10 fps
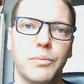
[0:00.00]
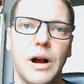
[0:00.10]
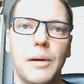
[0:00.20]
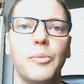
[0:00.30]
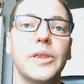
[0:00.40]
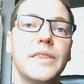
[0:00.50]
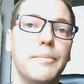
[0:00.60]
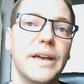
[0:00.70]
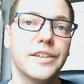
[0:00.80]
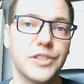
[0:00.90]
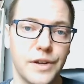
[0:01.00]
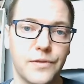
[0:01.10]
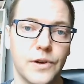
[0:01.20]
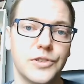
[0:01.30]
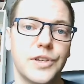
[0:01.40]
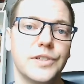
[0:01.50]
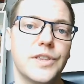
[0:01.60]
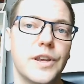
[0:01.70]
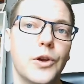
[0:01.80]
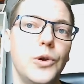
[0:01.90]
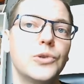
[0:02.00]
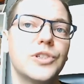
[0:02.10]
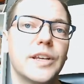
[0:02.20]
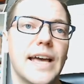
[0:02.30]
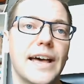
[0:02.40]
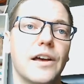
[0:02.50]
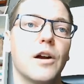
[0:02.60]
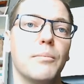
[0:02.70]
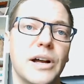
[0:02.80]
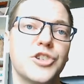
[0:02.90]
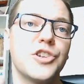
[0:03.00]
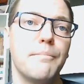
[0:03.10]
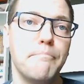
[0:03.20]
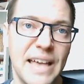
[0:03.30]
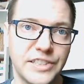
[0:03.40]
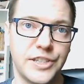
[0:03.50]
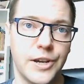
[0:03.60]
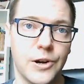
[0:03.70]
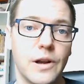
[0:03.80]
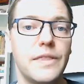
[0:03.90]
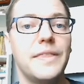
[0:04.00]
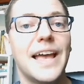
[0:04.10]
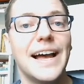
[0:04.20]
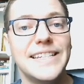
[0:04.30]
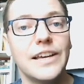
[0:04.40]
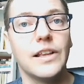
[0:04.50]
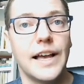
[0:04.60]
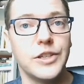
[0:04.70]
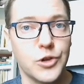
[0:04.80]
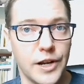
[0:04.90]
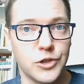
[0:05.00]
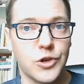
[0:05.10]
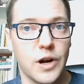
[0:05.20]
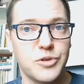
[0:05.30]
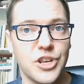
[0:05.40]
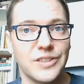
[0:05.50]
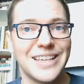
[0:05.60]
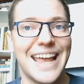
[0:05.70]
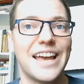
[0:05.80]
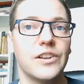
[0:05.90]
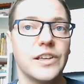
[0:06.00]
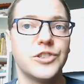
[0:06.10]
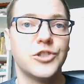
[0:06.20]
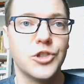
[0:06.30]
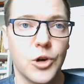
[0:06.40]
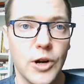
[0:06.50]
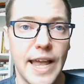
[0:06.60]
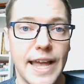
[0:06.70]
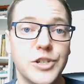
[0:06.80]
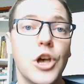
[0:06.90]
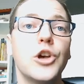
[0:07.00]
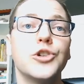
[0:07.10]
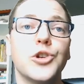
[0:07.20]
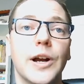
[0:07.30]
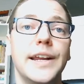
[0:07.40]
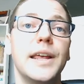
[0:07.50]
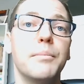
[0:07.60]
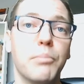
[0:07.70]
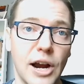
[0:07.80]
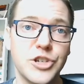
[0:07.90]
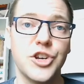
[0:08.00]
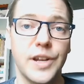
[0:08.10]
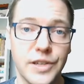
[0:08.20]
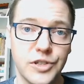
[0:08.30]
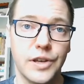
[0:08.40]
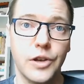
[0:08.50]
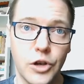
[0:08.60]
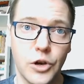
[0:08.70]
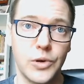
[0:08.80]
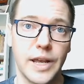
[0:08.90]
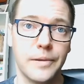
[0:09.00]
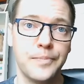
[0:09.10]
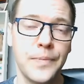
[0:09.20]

probably the biggest difference is that acoustic data are much messier than the idealized transcriptions analysts create during impressionistic coding.